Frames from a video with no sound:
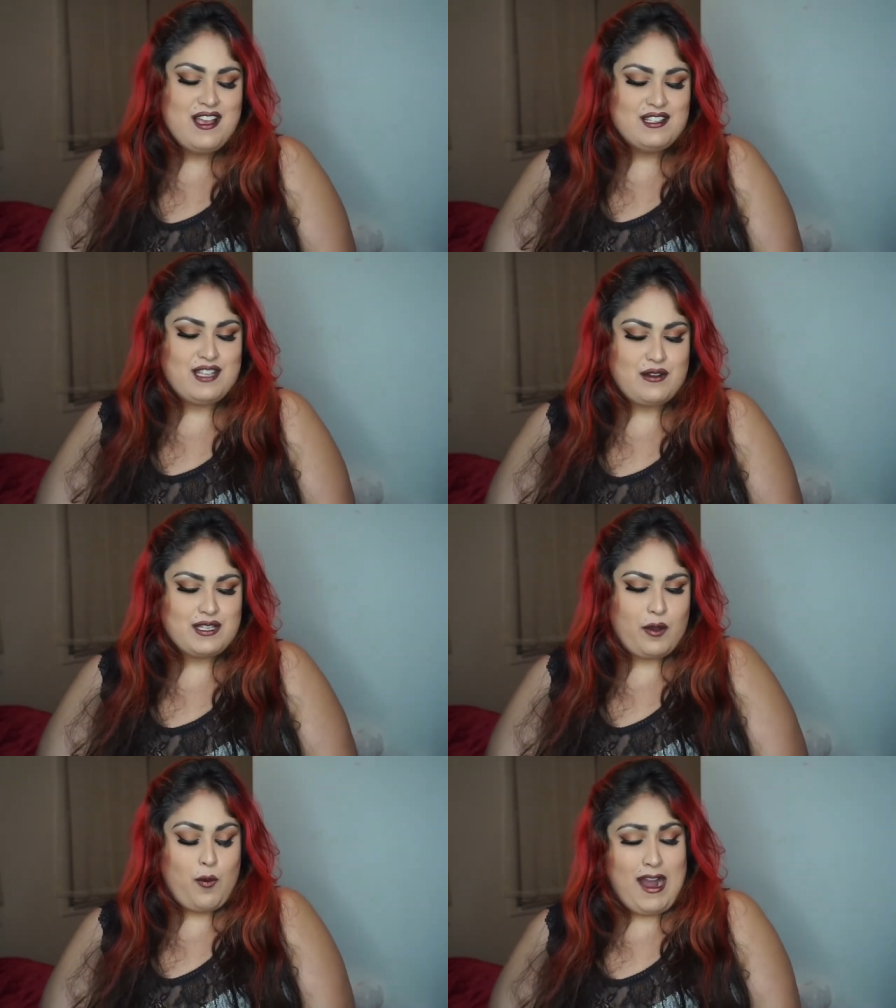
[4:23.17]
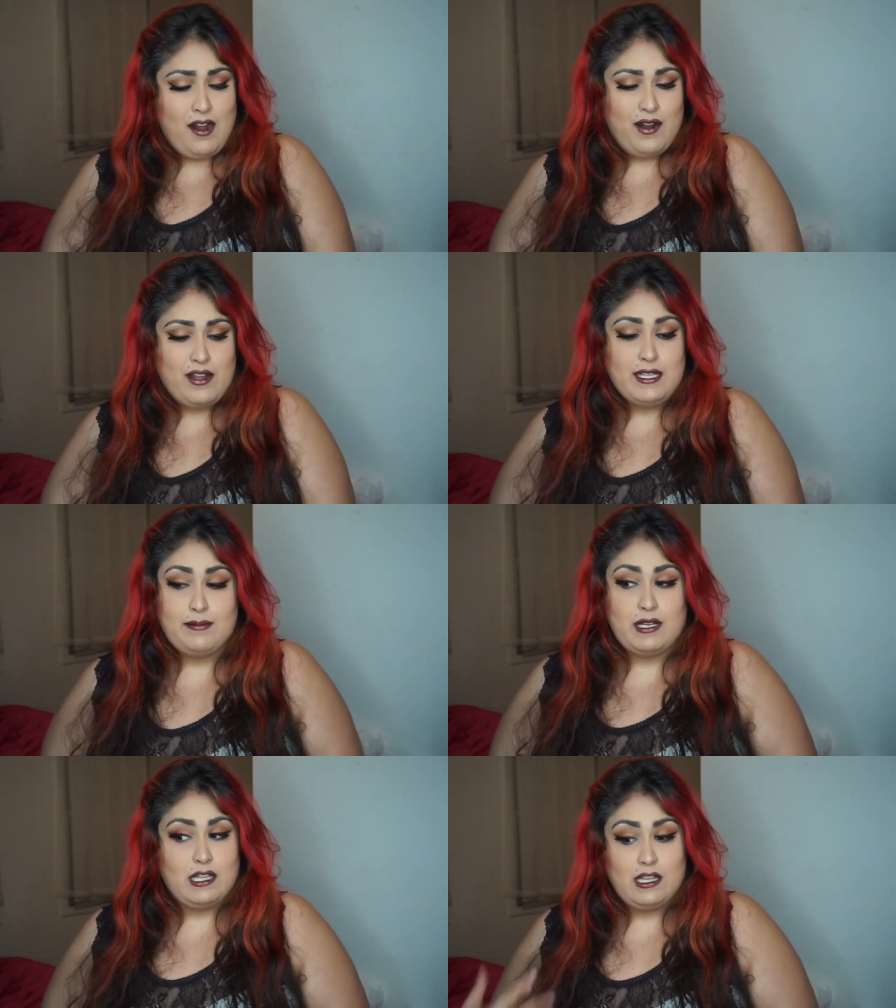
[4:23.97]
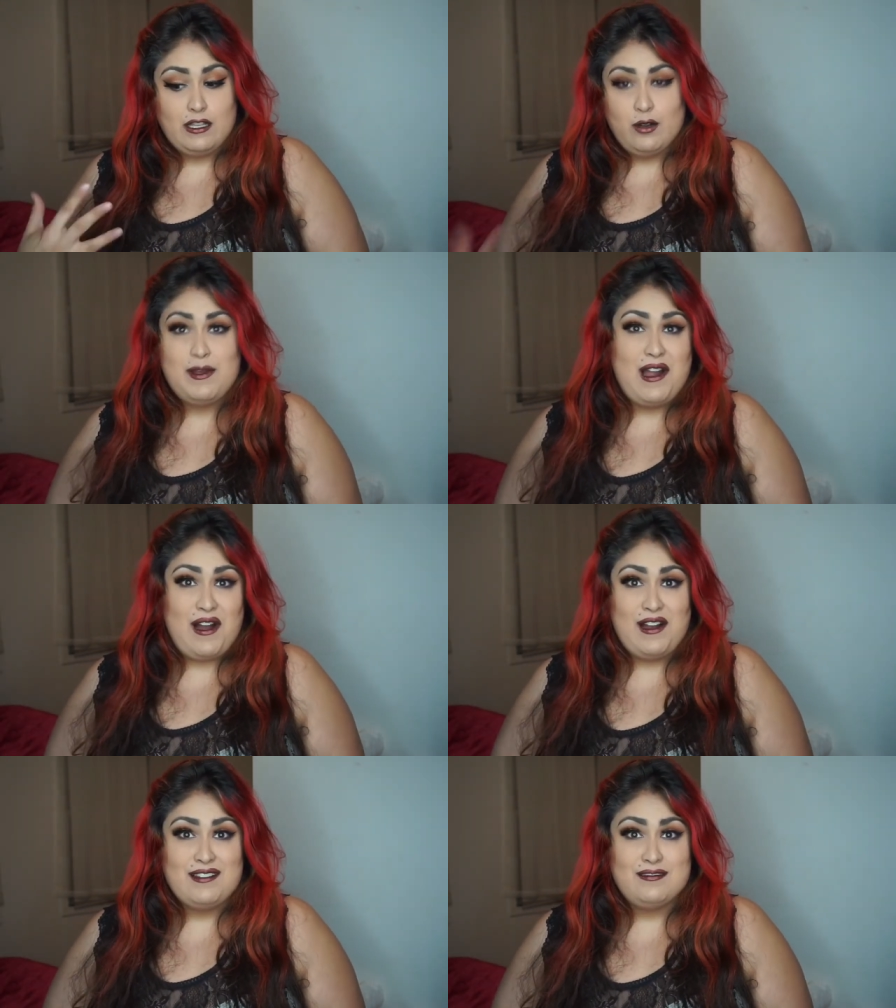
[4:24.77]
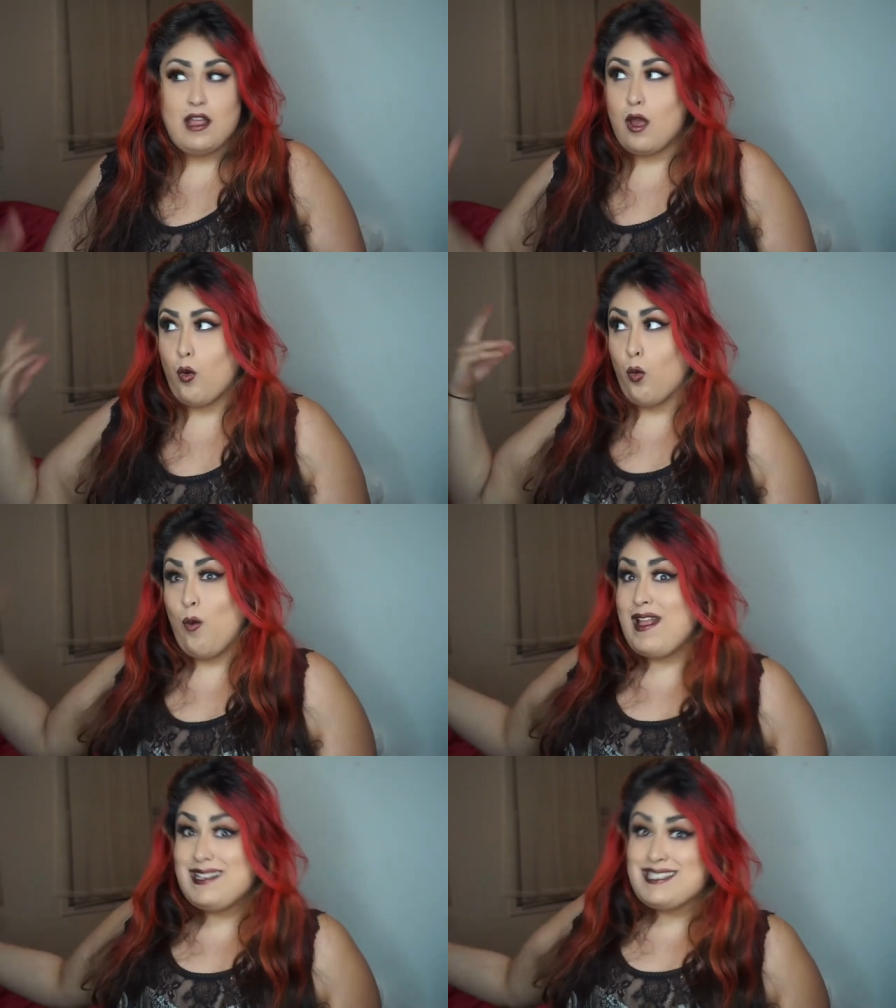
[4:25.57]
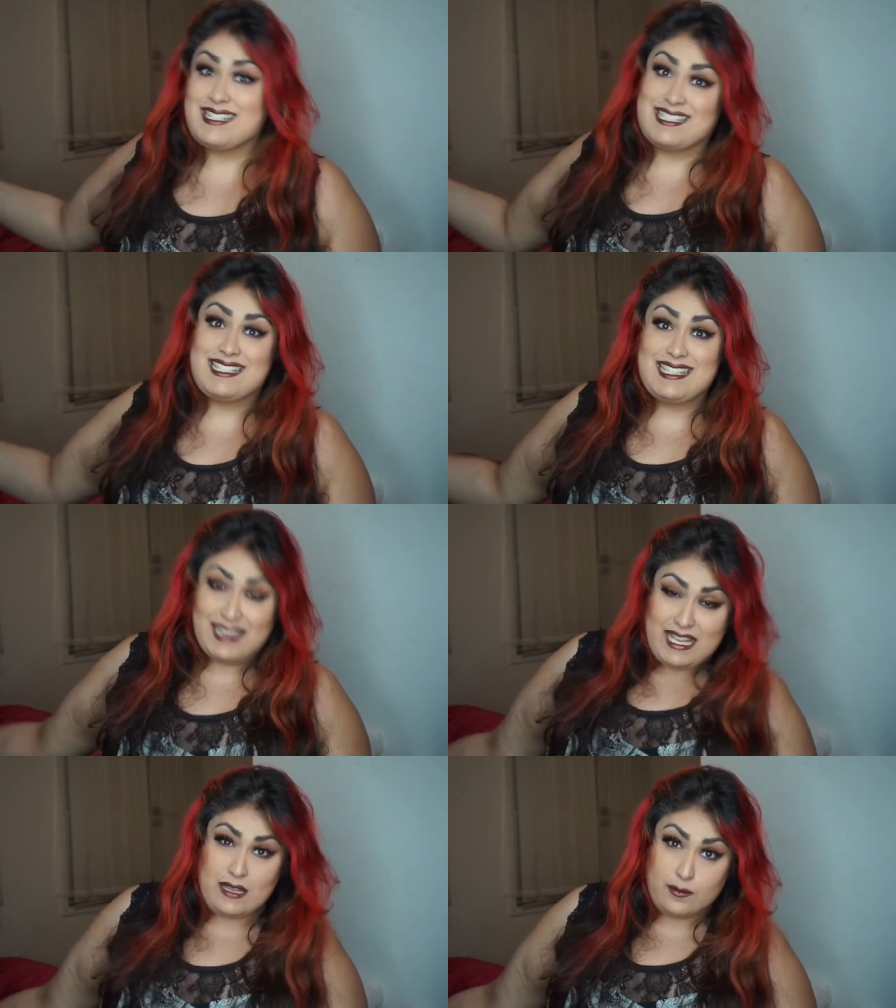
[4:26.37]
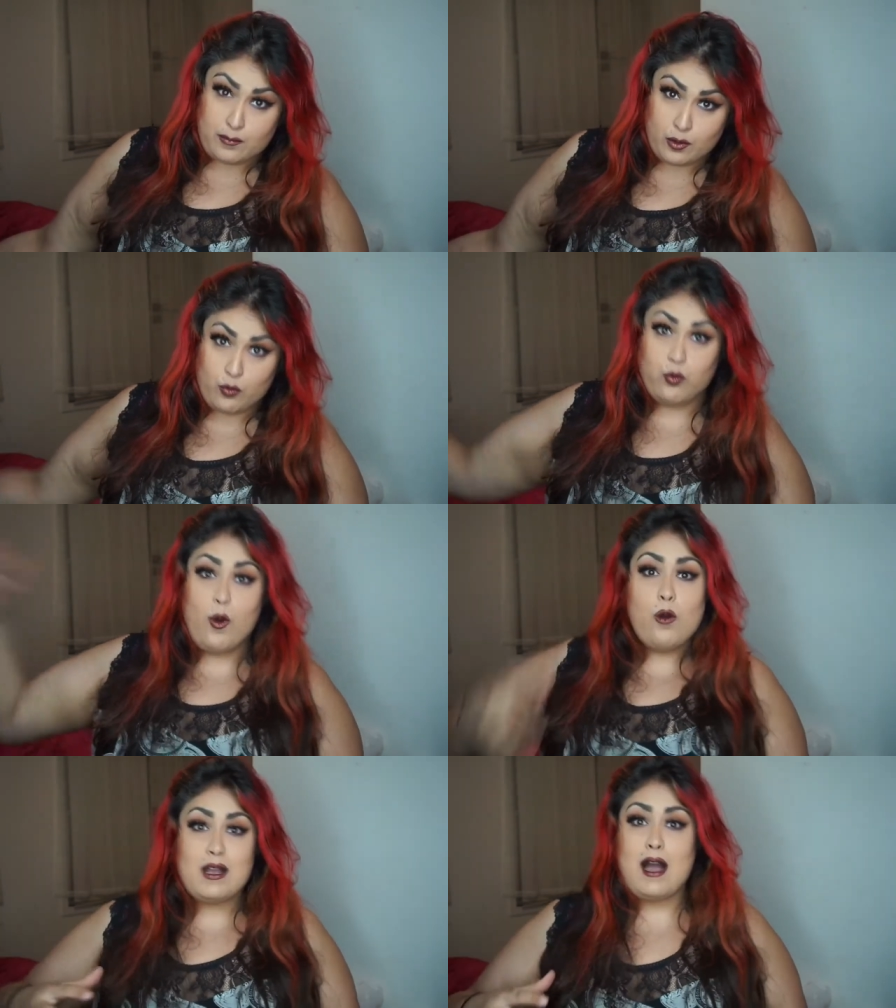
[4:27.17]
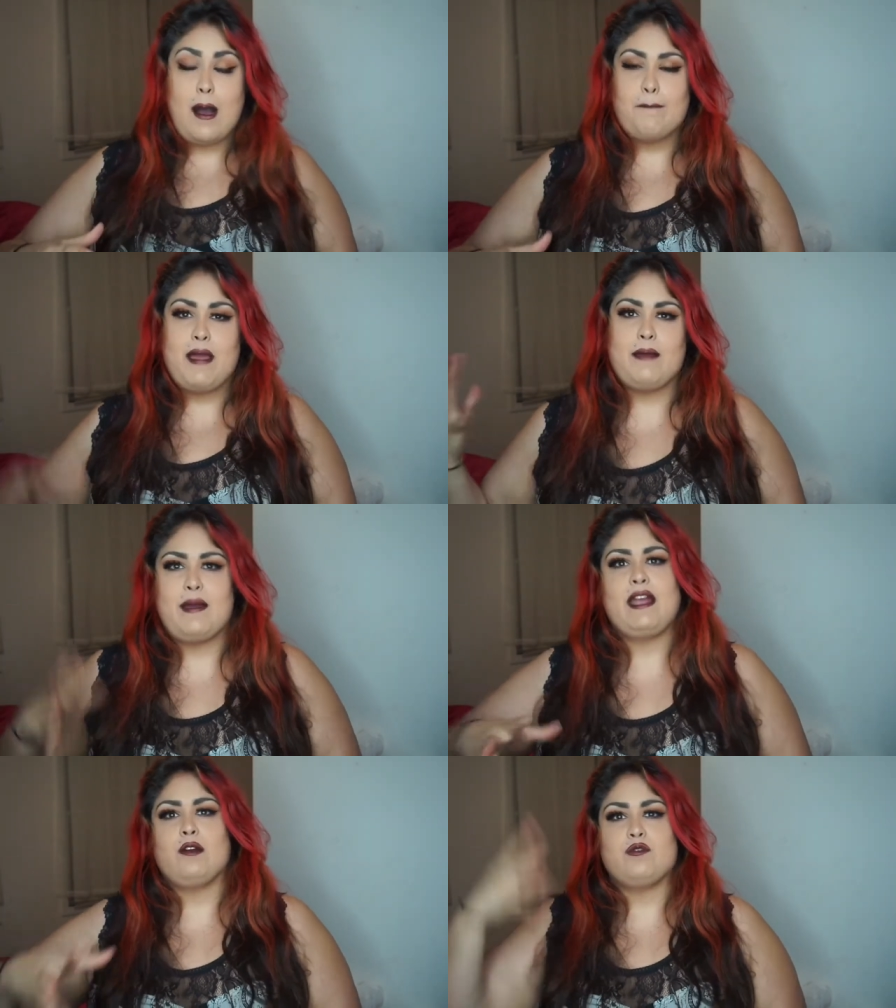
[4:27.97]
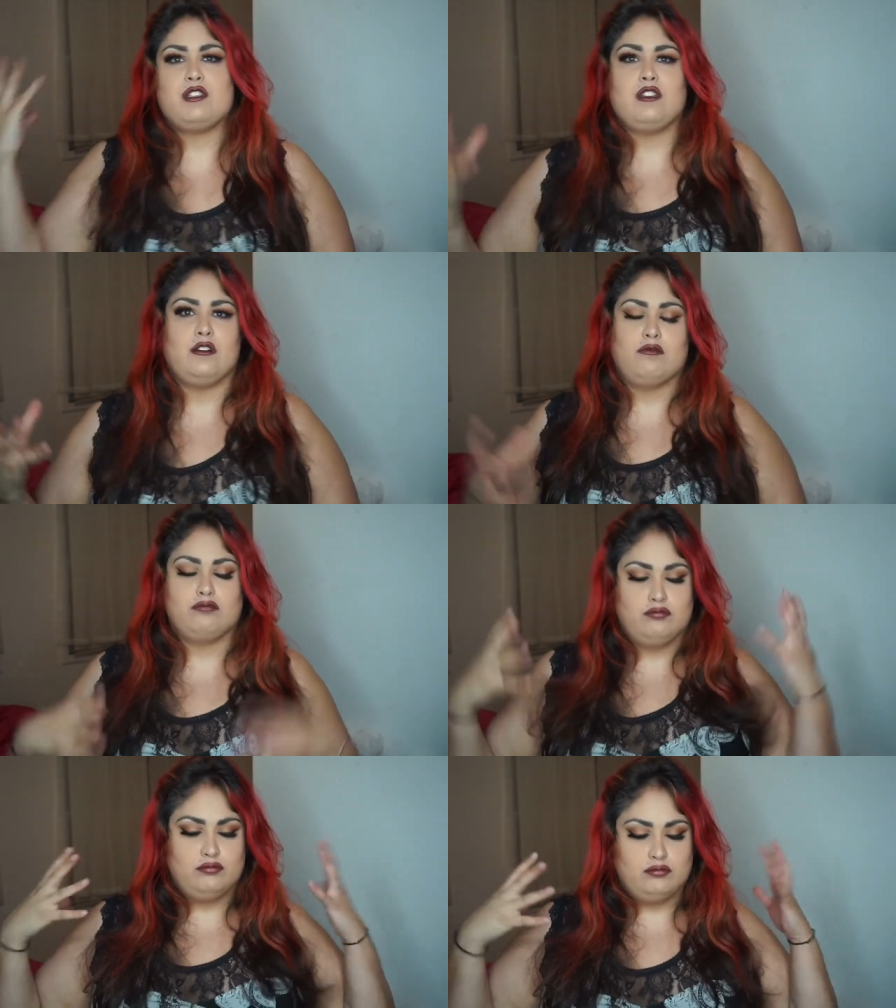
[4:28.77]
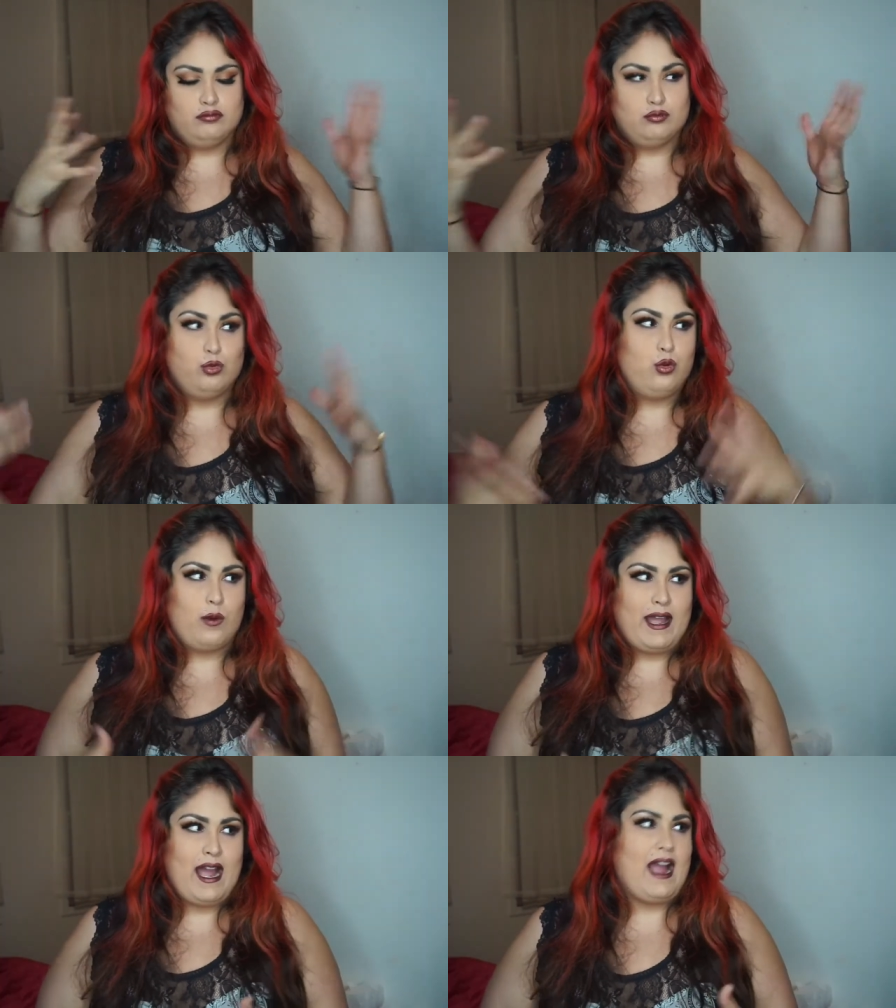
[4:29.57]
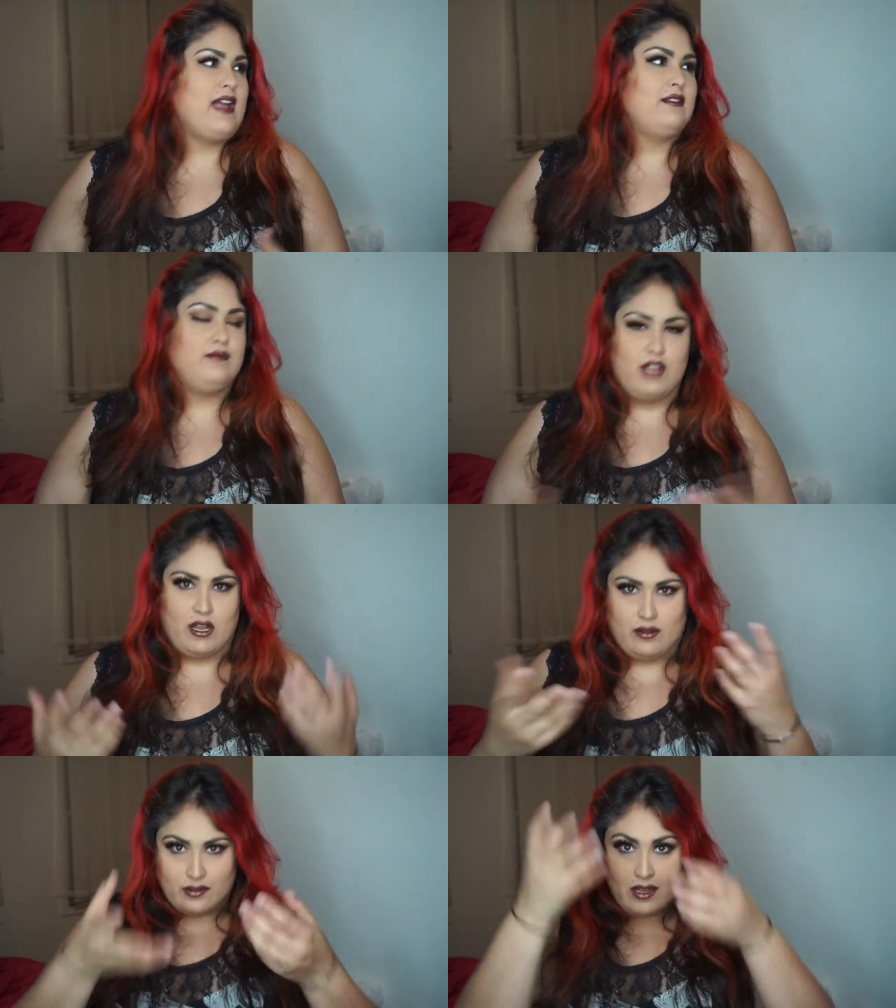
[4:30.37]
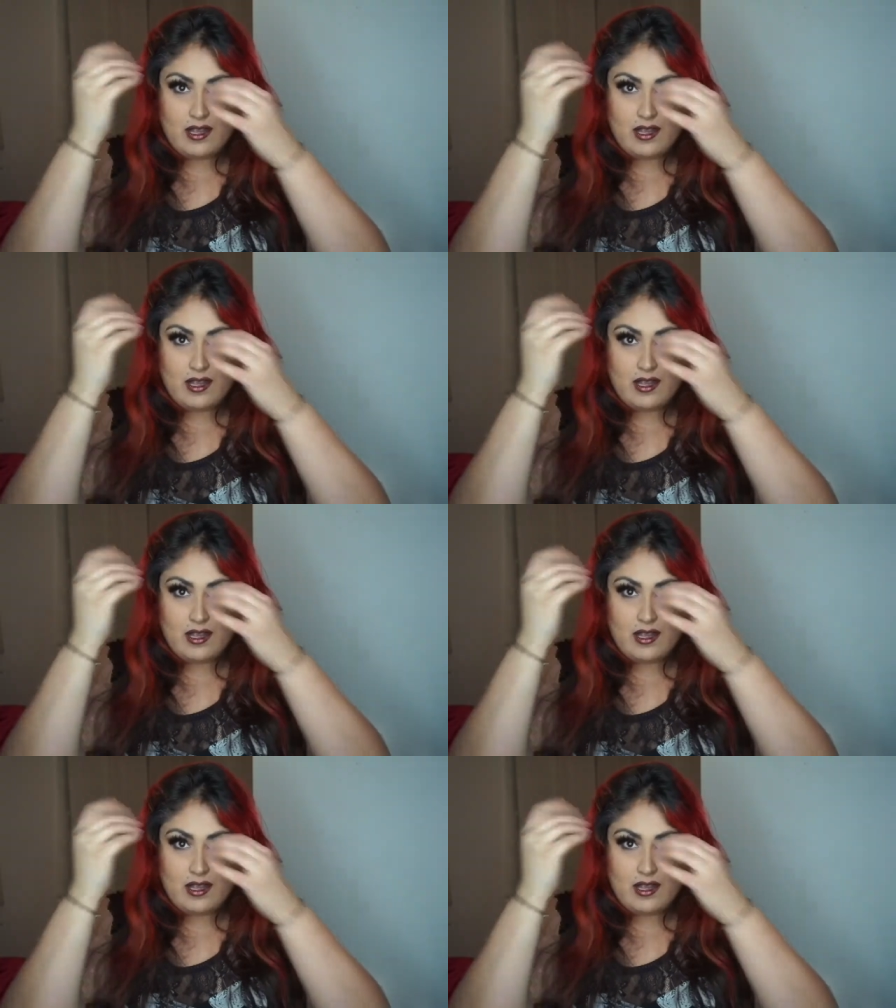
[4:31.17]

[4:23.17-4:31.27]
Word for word: So I was like, wow, I only put a little bit on, went to sleep, woke up, and my hair was still the way I had done,